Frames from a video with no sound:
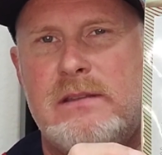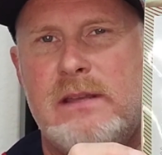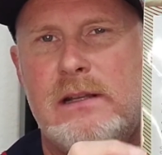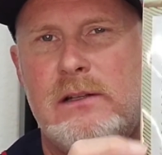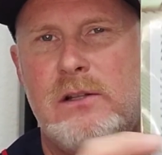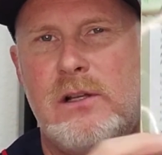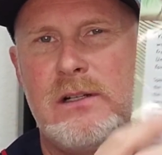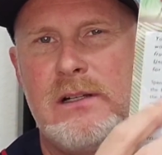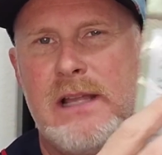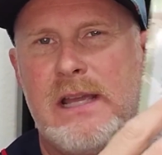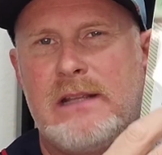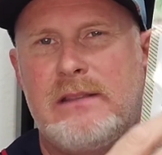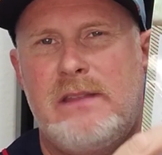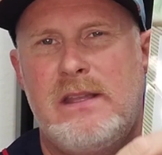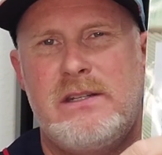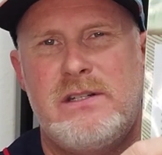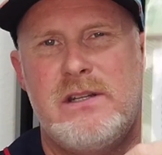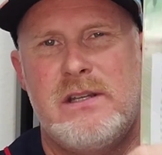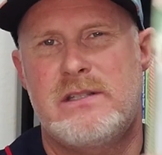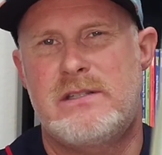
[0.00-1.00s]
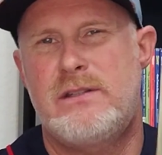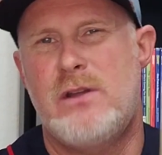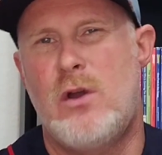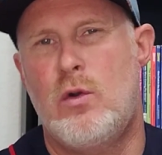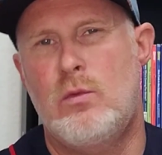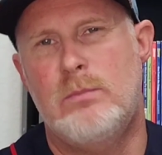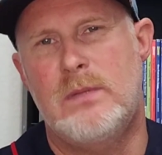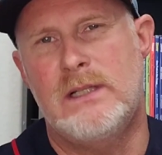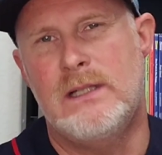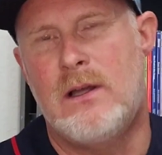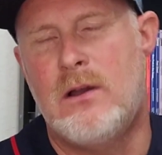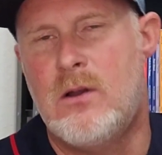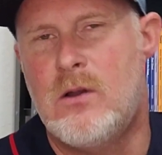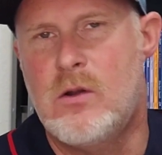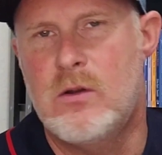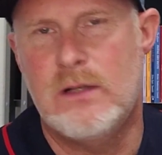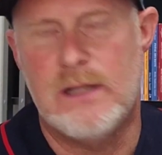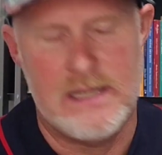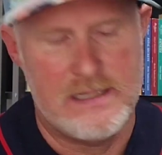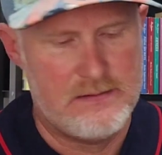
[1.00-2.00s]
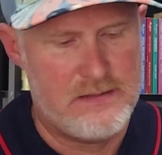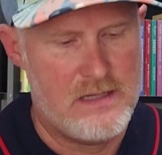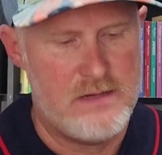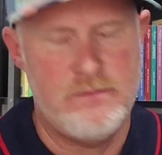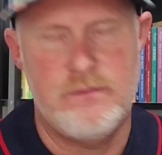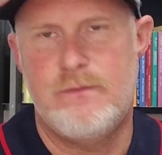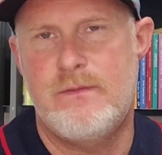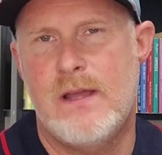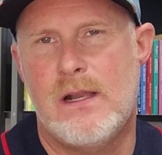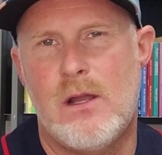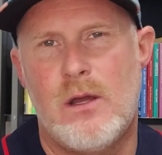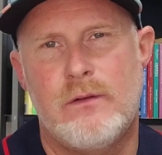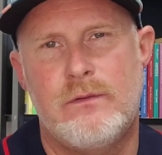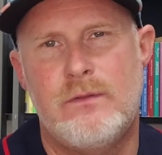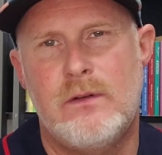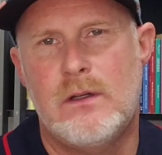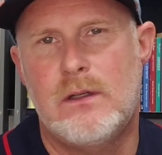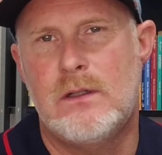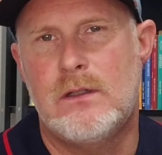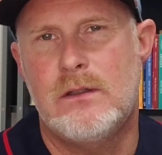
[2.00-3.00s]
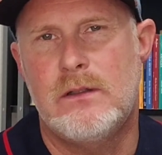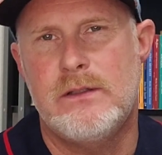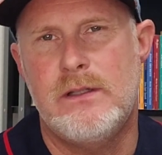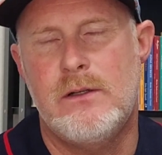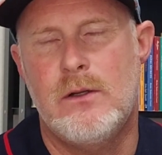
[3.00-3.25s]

that look like they just don't belong, like they fell off a